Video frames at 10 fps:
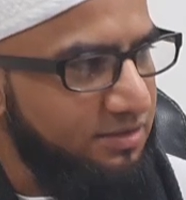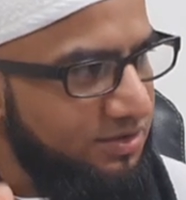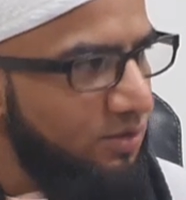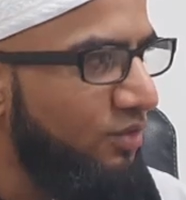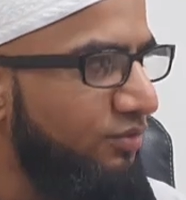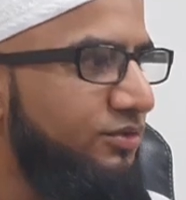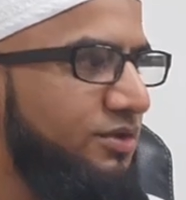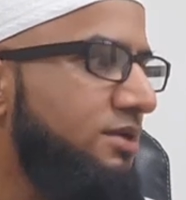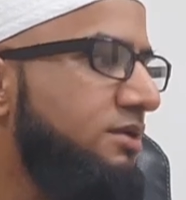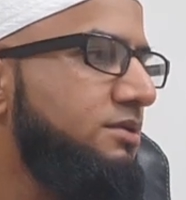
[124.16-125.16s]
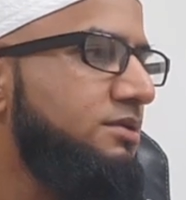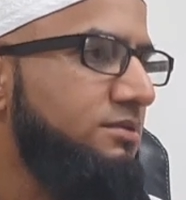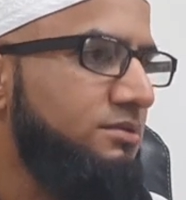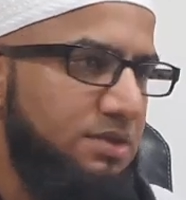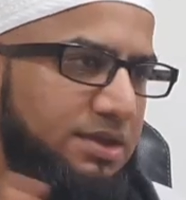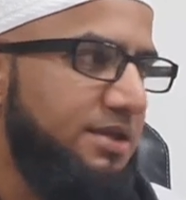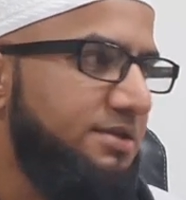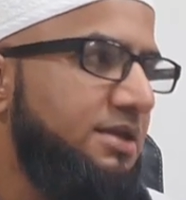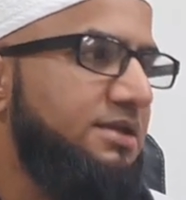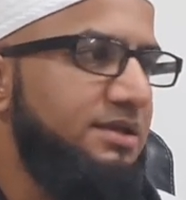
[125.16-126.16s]
Tasawwuf, then
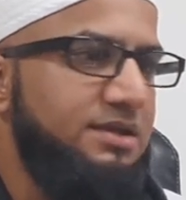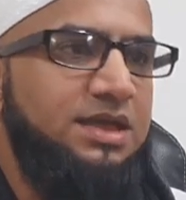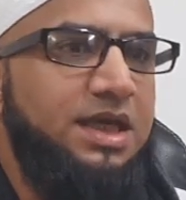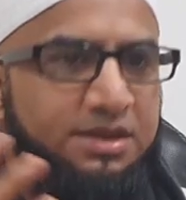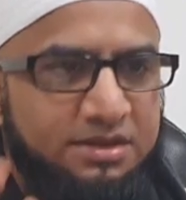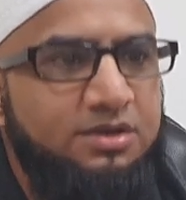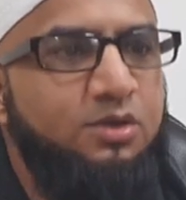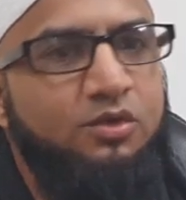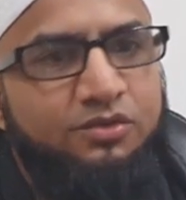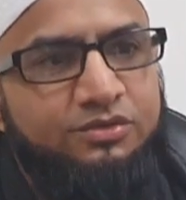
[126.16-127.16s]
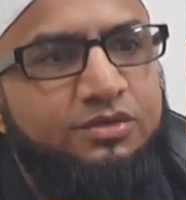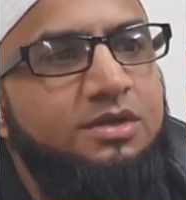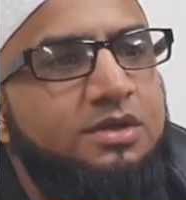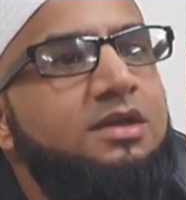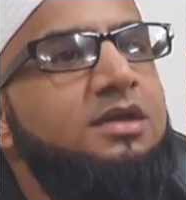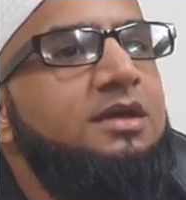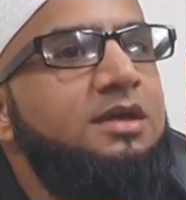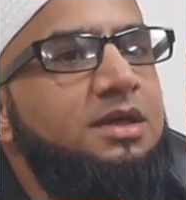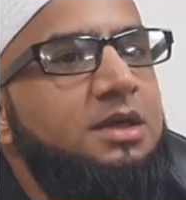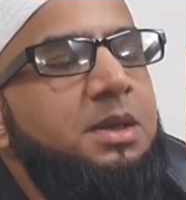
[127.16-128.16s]
that's it, Understanding Tasawwuf.
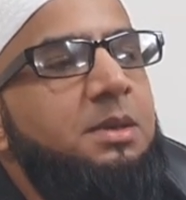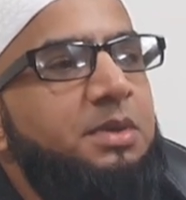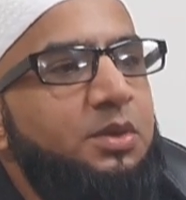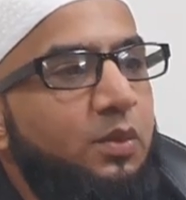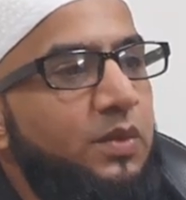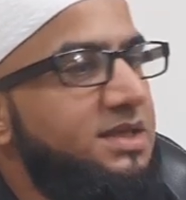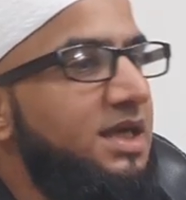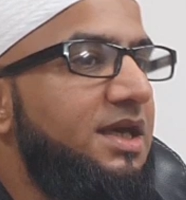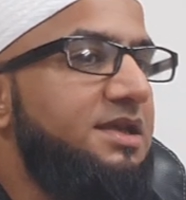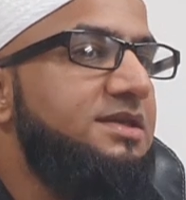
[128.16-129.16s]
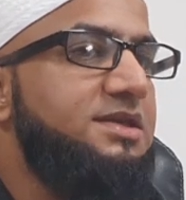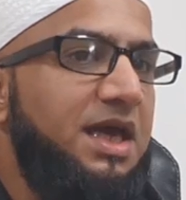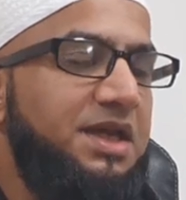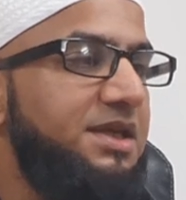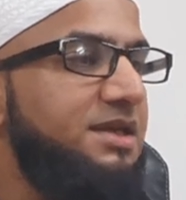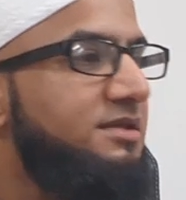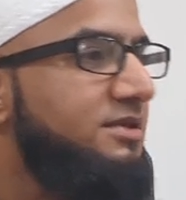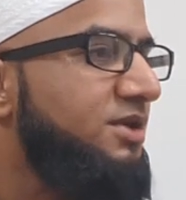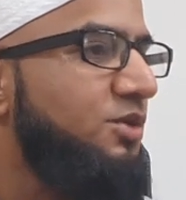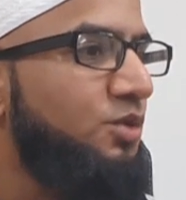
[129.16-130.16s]
But when we say Understanding
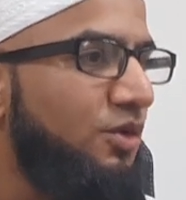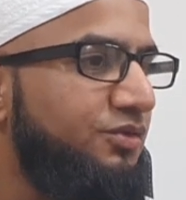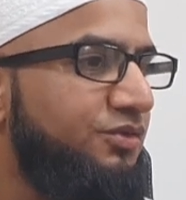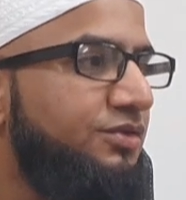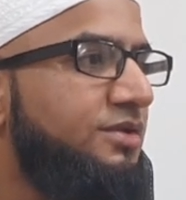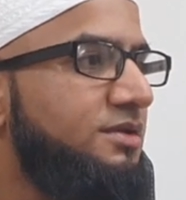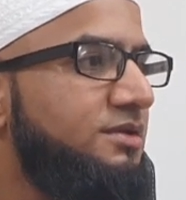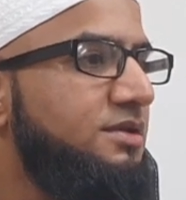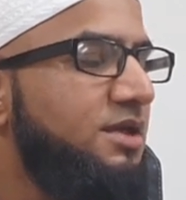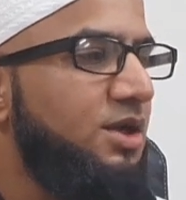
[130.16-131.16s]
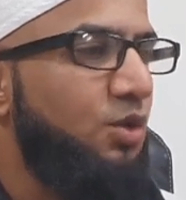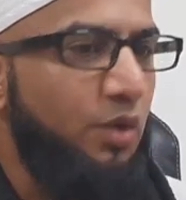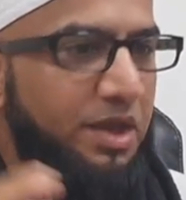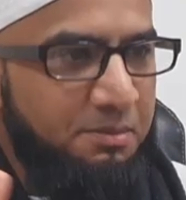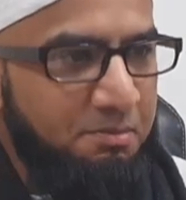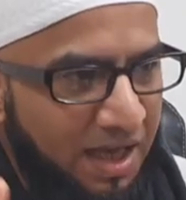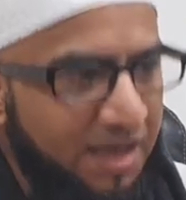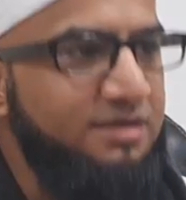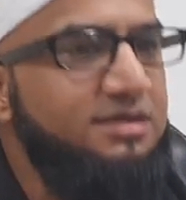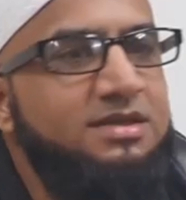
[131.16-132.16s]
Tasawwuf with
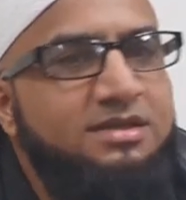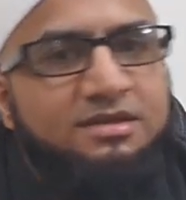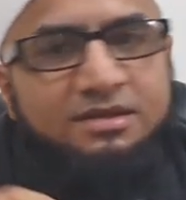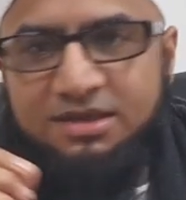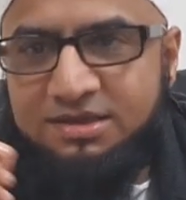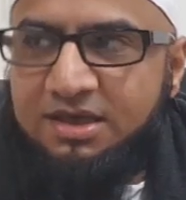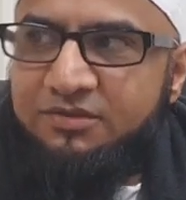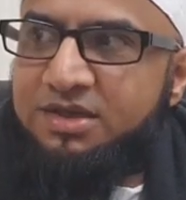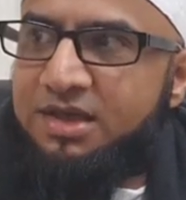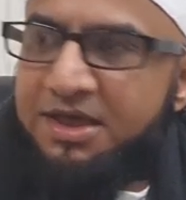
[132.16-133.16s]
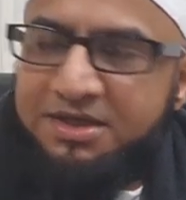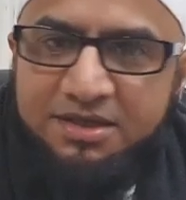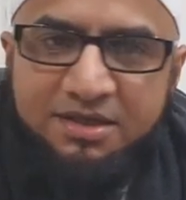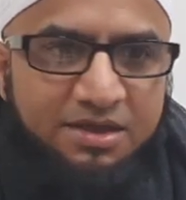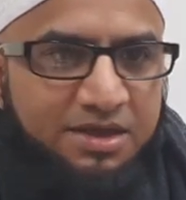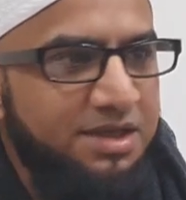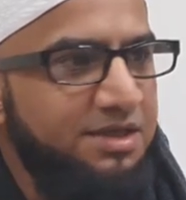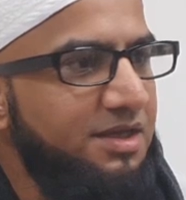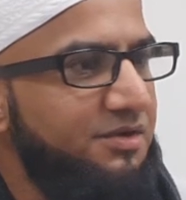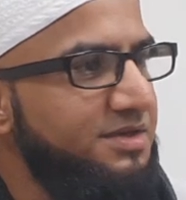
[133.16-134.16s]
Balance, this gives an idea
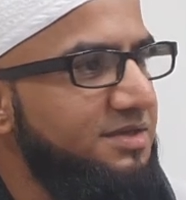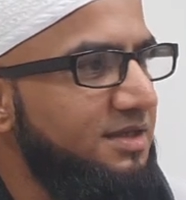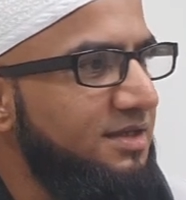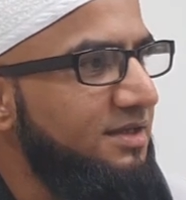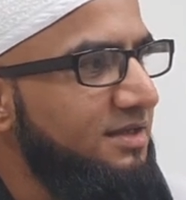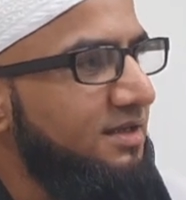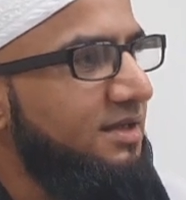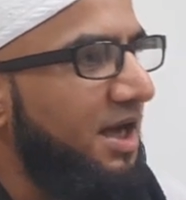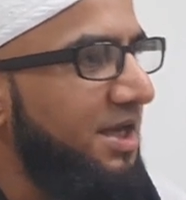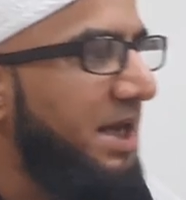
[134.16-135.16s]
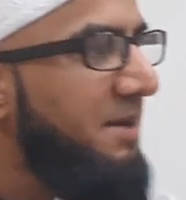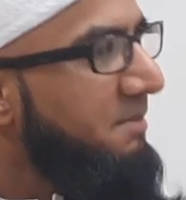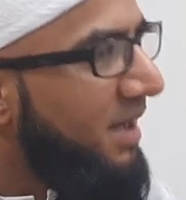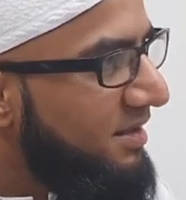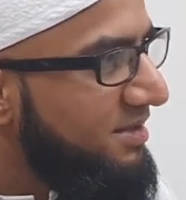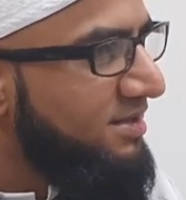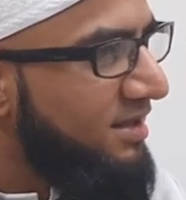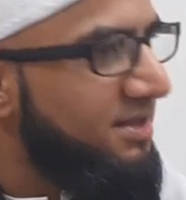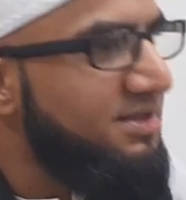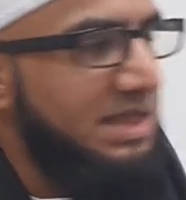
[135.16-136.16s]
that there is an imbalanced
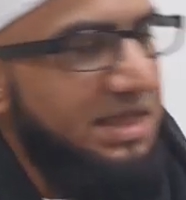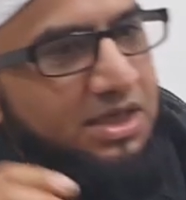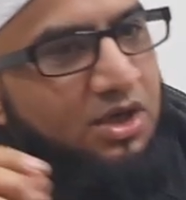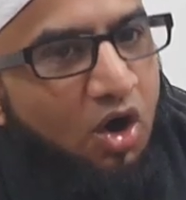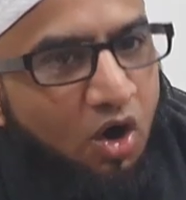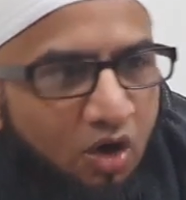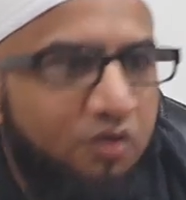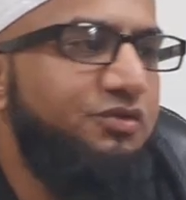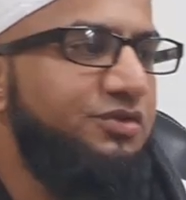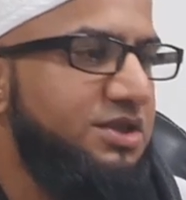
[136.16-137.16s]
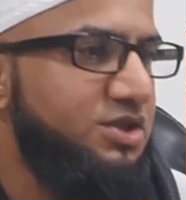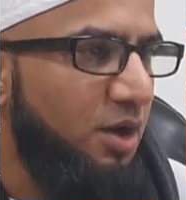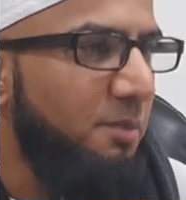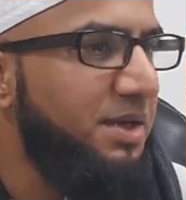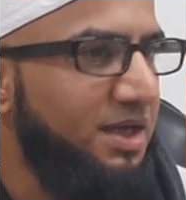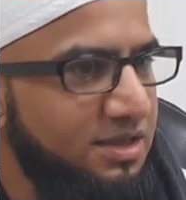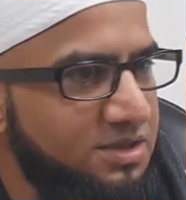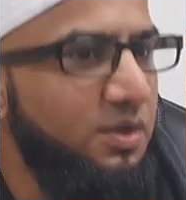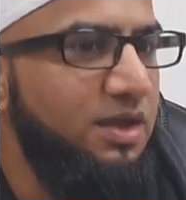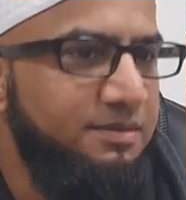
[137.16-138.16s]
understanding of this topic
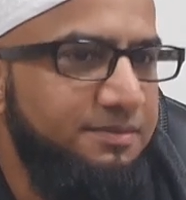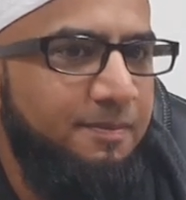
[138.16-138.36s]
as well.